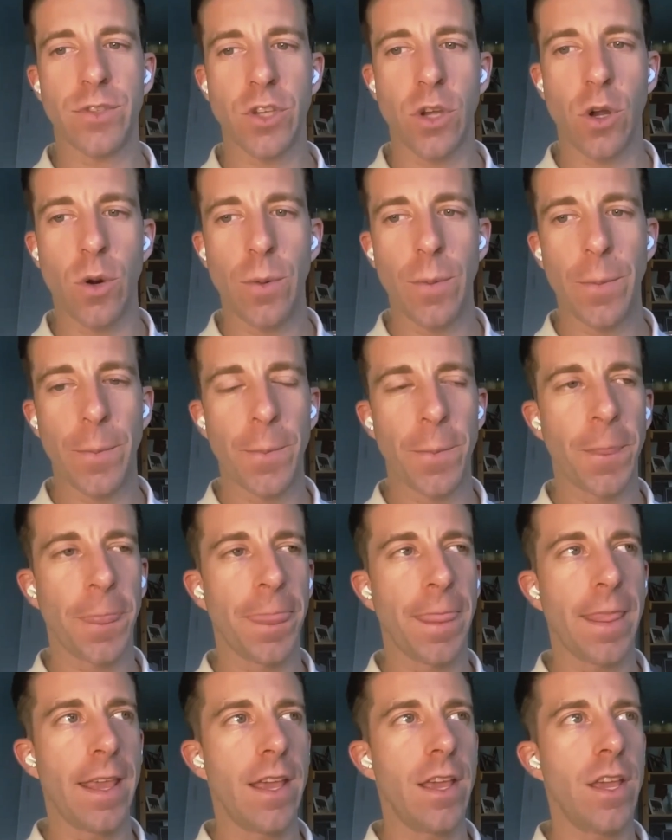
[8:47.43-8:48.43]
So
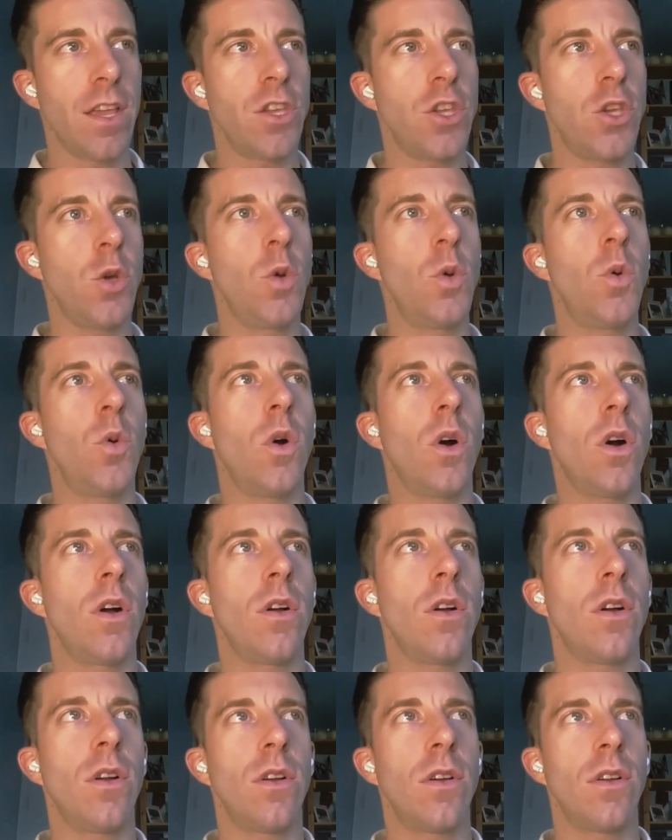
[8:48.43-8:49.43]
you
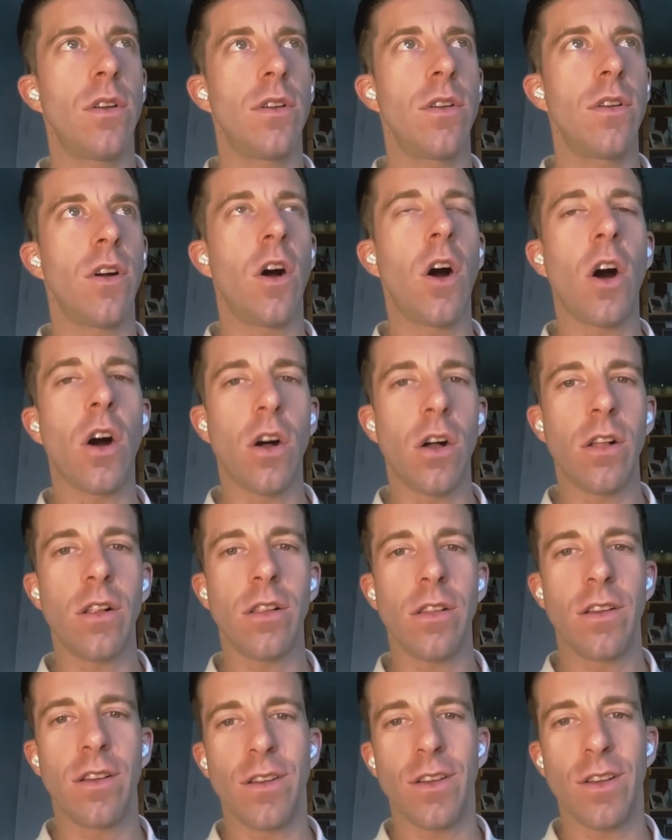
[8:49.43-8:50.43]

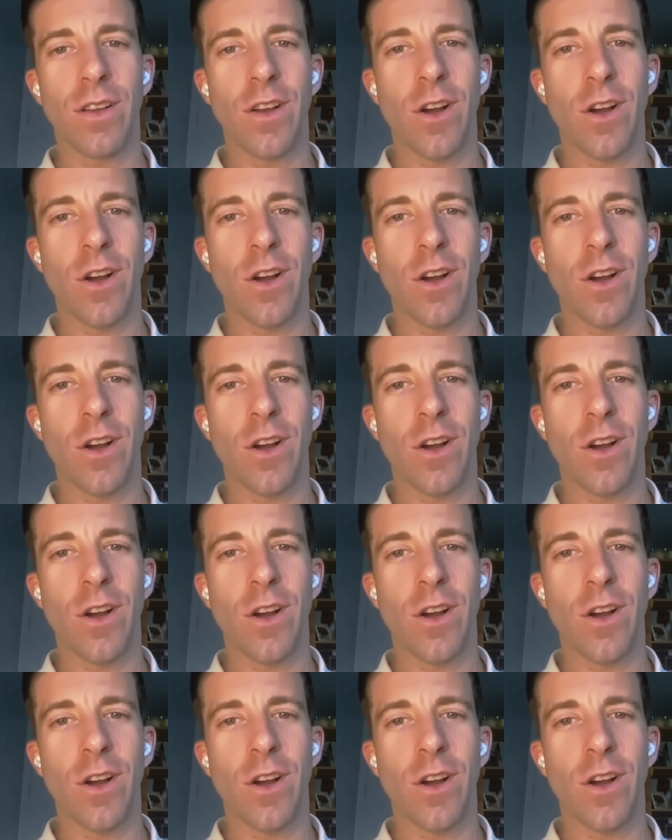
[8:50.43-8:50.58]
all